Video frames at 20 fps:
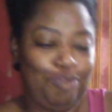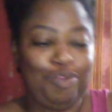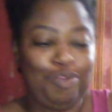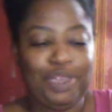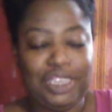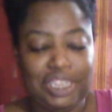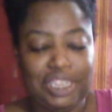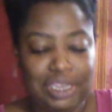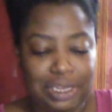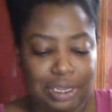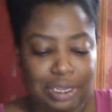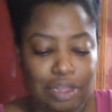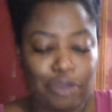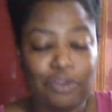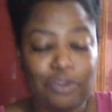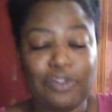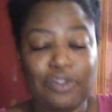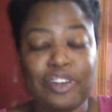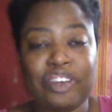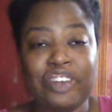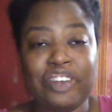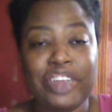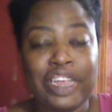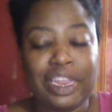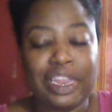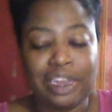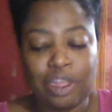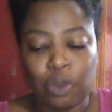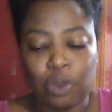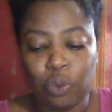be
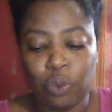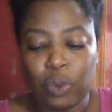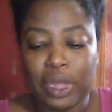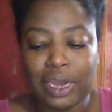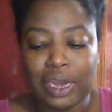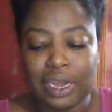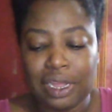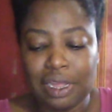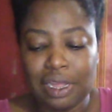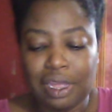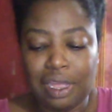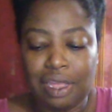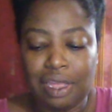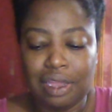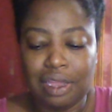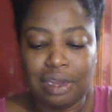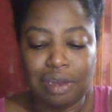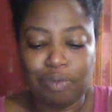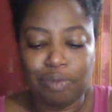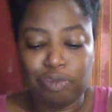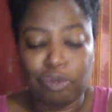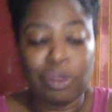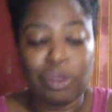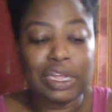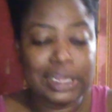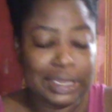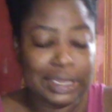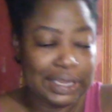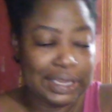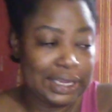officiating a wedding in
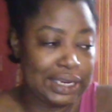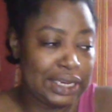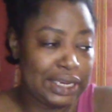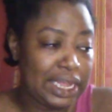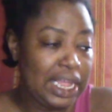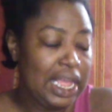Brooklyn.